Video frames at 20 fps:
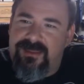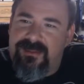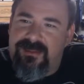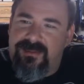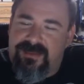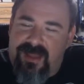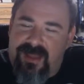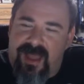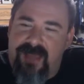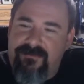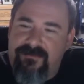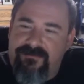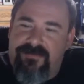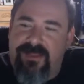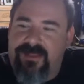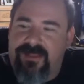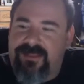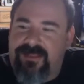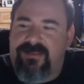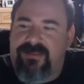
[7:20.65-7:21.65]

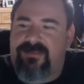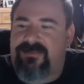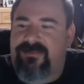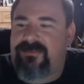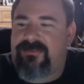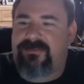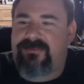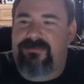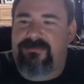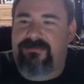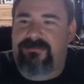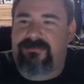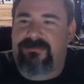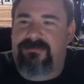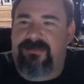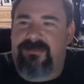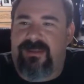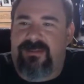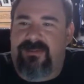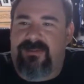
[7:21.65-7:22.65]
conflict is
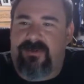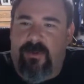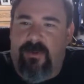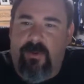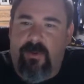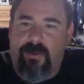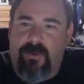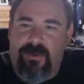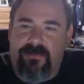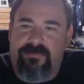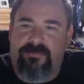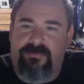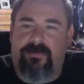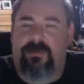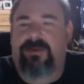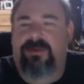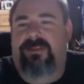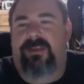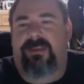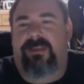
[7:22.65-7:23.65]
at the core of
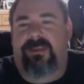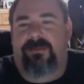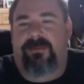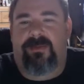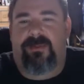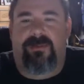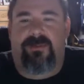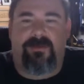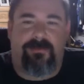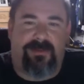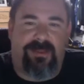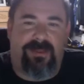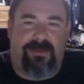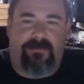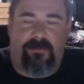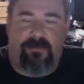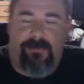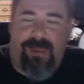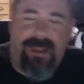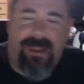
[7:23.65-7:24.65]
storytelling, whether it be a
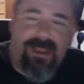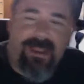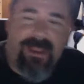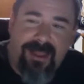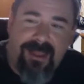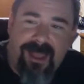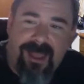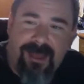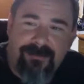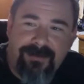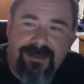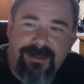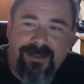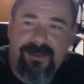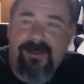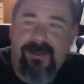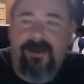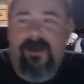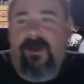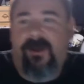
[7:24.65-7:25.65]
romantic comedy
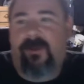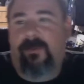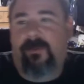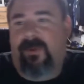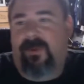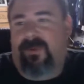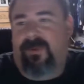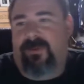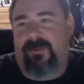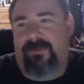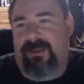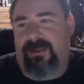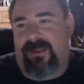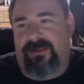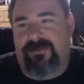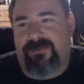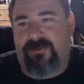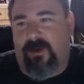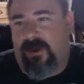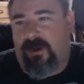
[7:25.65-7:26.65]
or whether it be a
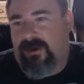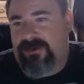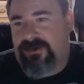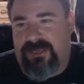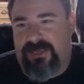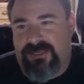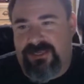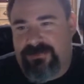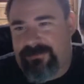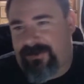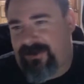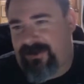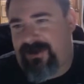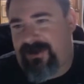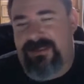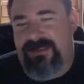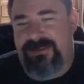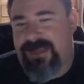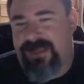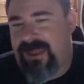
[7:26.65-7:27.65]
dark
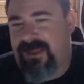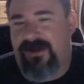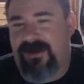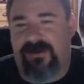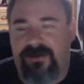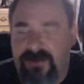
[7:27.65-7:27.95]
Shakespearean tale.